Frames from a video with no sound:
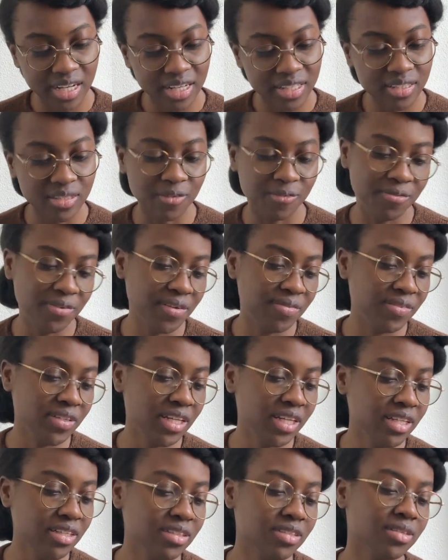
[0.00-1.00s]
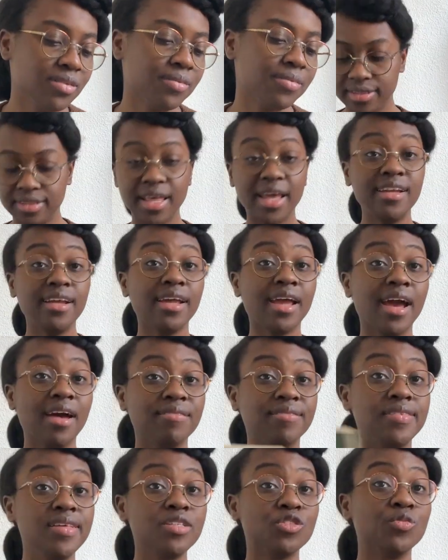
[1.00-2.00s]
the 50s. Then I
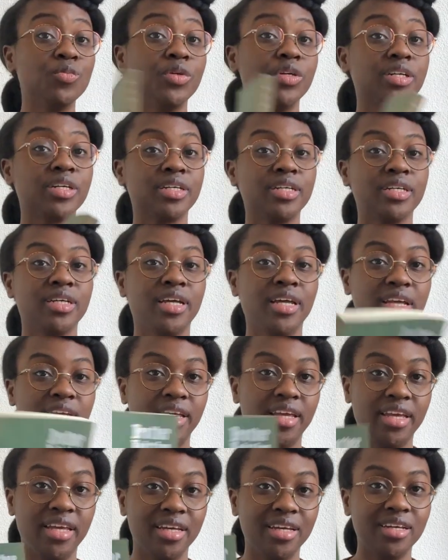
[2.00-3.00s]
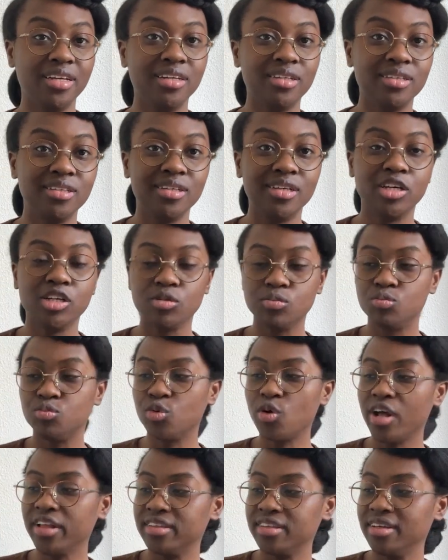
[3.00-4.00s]
have this book here,
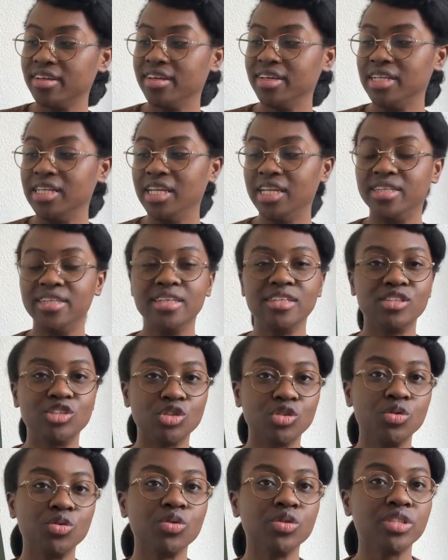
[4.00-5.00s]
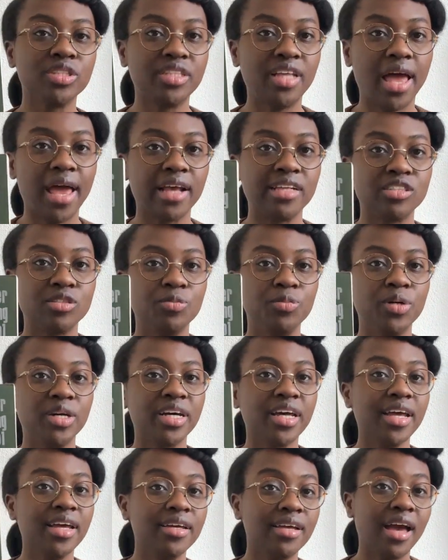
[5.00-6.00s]
Brother Knitting School
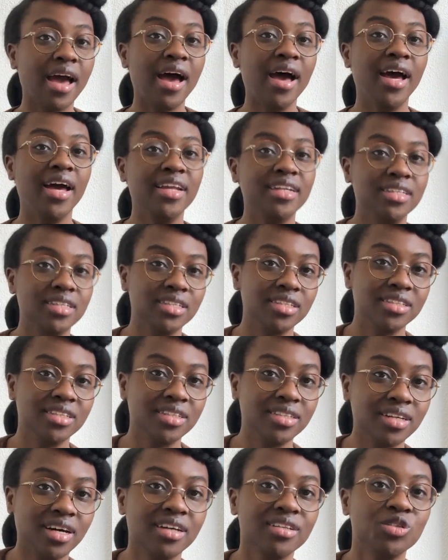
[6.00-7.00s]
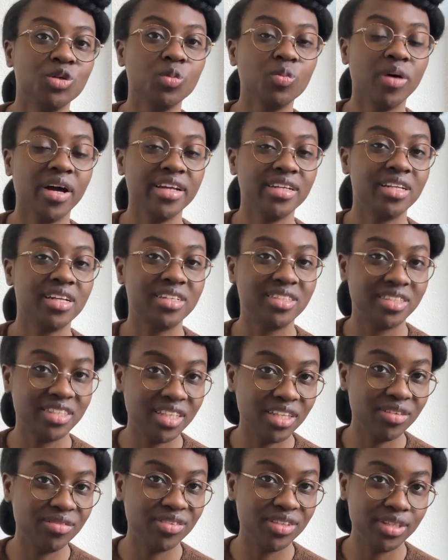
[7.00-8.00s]
textbook, and the title might
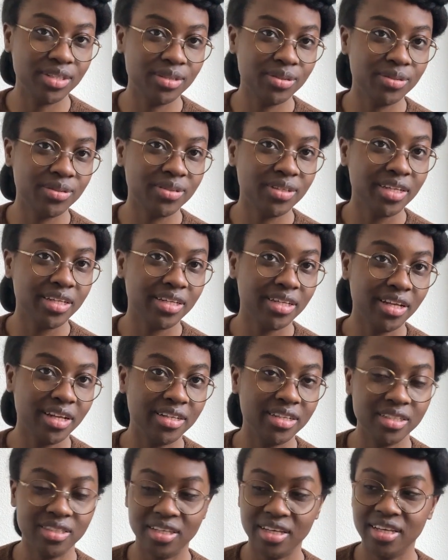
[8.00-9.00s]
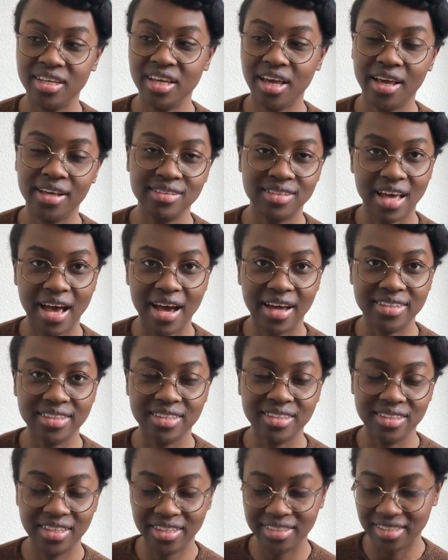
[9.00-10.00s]
deceive you into thinking that
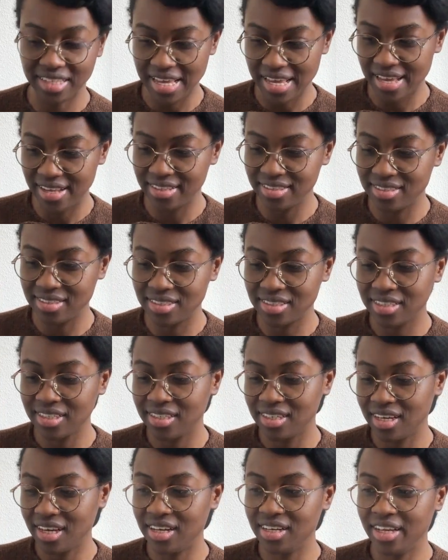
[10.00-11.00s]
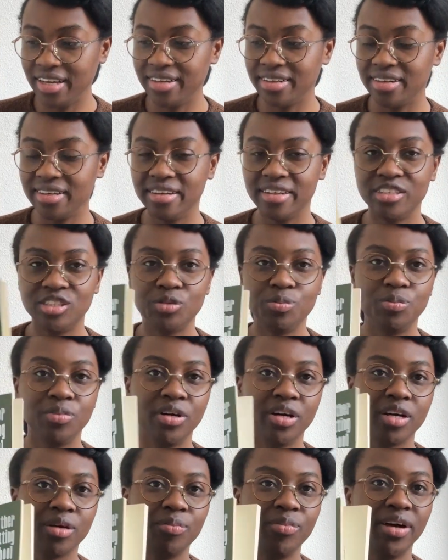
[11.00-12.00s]
this is an English
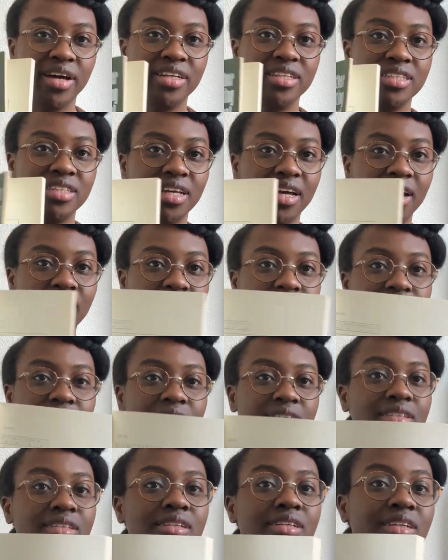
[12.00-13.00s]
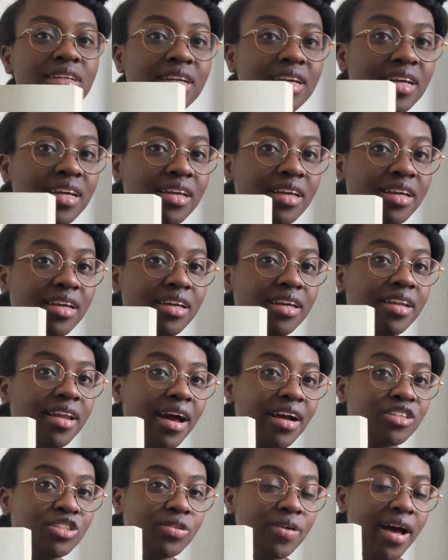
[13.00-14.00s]
book, but in
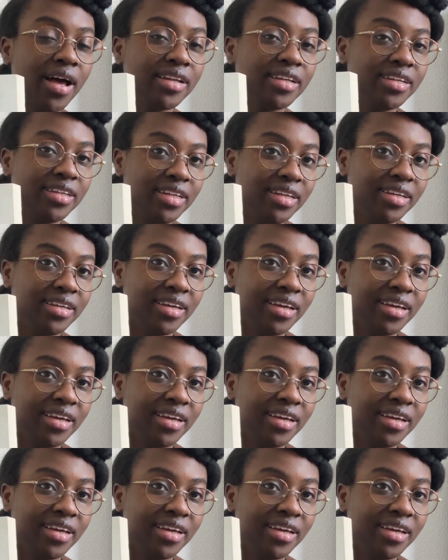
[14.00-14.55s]
actuality